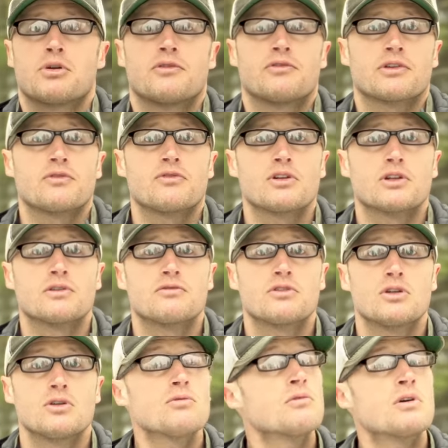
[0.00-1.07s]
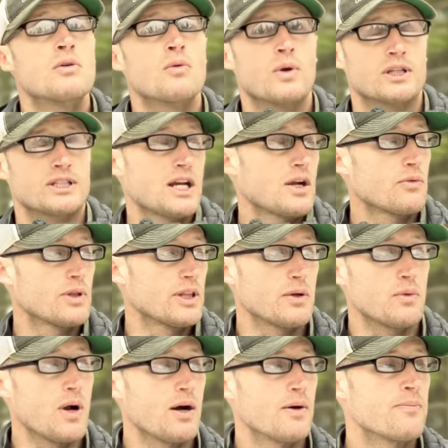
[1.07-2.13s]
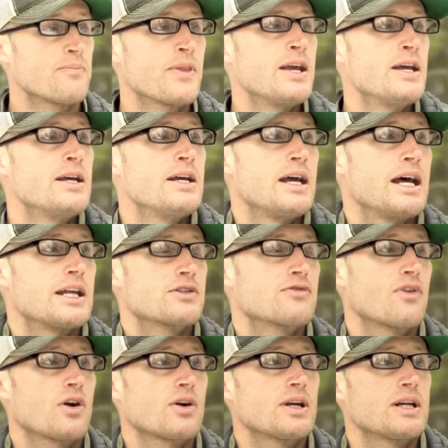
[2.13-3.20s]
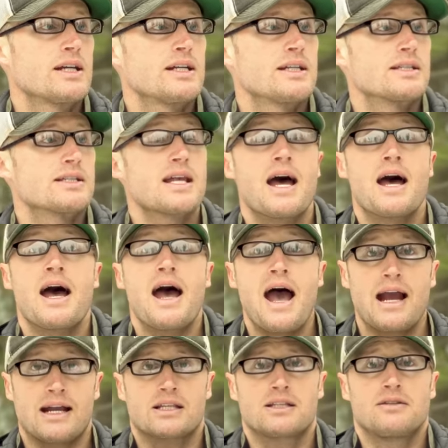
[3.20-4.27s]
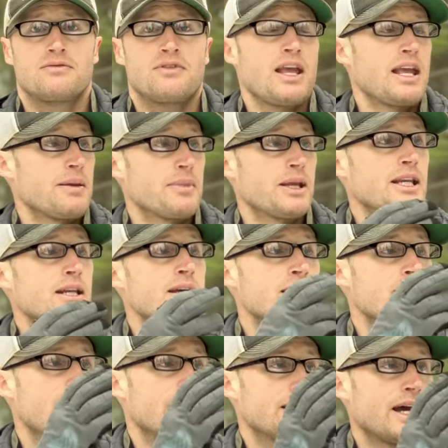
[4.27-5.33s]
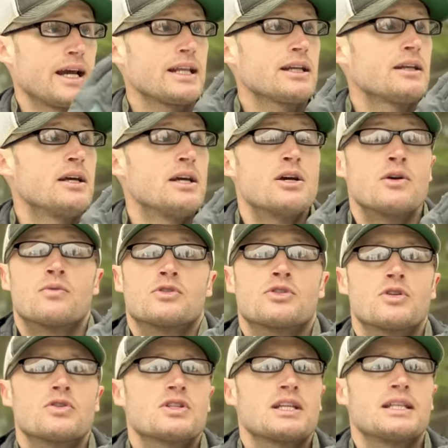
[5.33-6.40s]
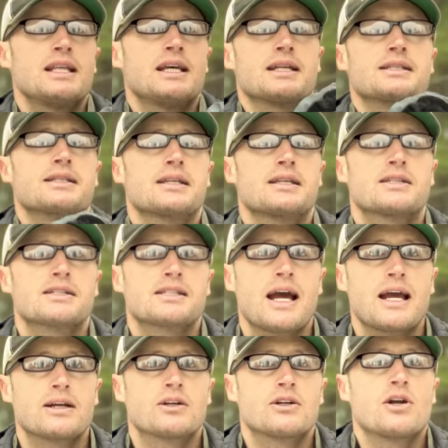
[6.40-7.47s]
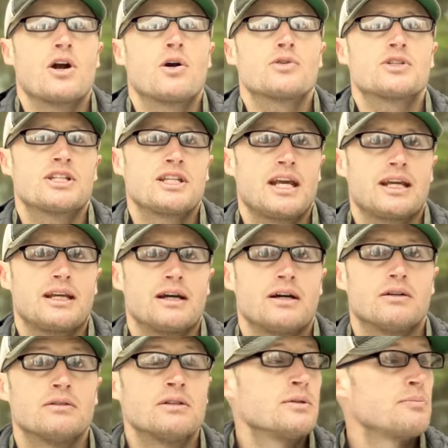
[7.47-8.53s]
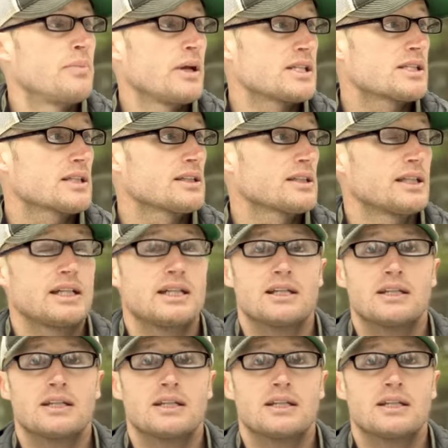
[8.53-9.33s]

perfect field of view, worked out really well. As far as active aiming at night, I was using this, Steiner OTAL. Basically it